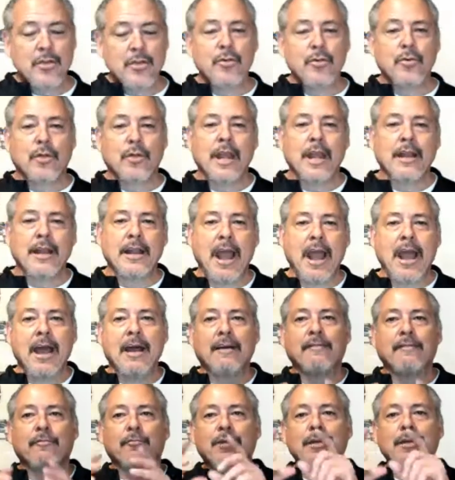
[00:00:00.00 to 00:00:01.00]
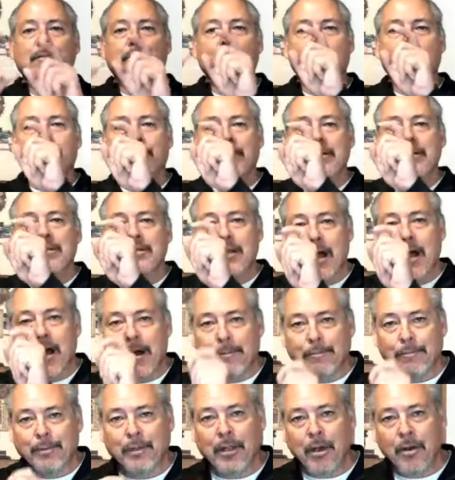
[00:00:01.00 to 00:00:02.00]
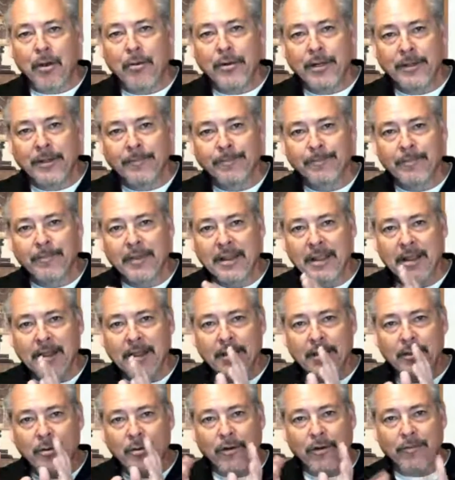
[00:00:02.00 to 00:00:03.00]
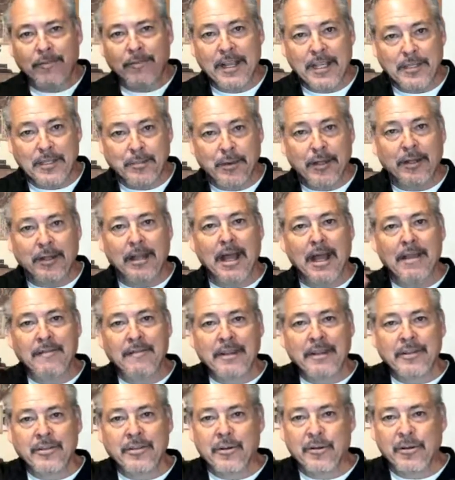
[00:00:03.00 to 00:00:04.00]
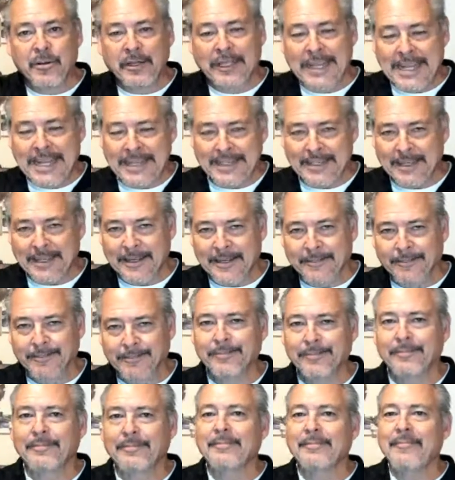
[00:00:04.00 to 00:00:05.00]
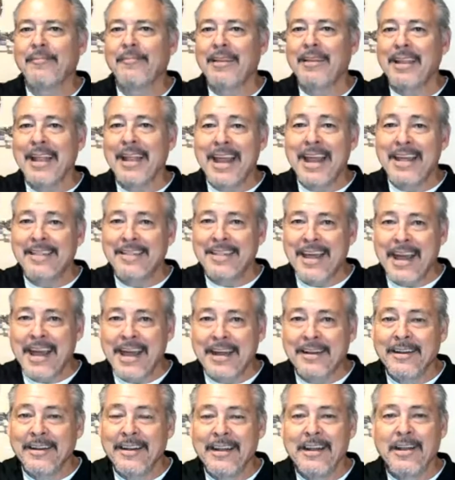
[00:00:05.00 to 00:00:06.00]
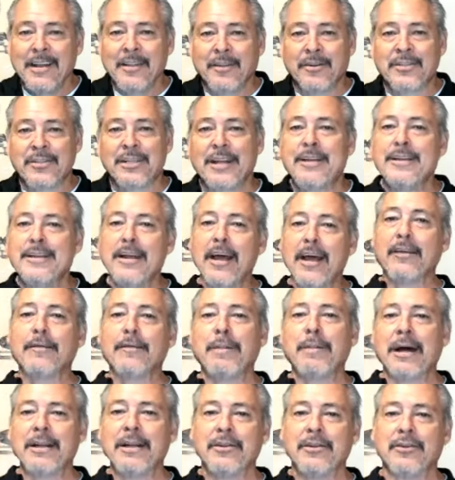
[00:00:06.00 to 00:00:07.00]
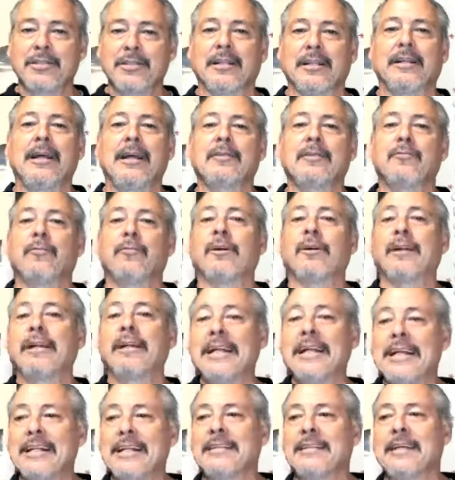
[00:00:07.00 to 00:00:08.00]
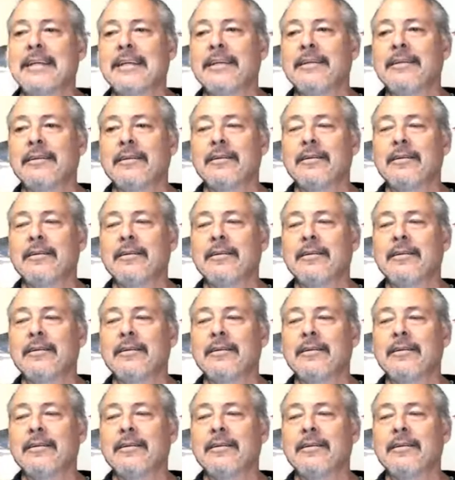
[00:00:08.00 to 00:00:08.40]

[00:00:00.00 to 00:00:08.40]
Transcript: can have Repurpose upload your Facebook Live into LinkedIn. And then there's another button you select where LinkedIn